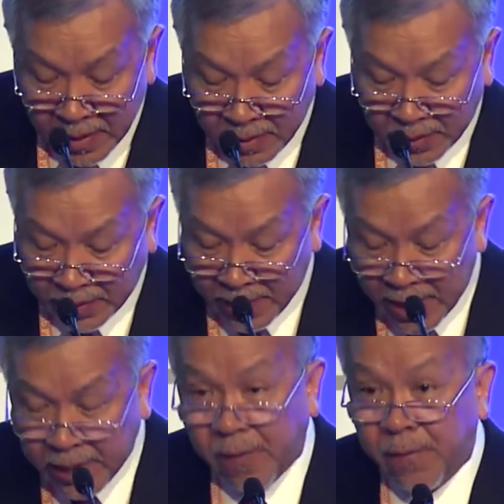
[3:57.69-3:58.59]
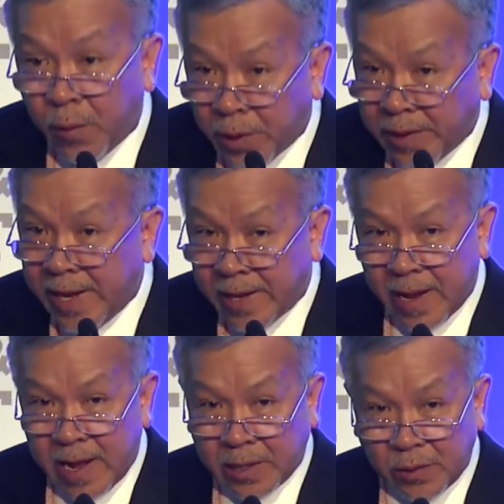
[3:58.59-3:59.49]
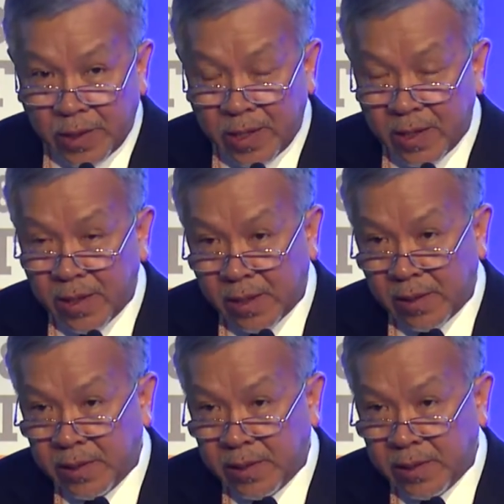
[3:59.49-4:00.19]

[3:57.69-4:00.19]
There's another 14, actually, that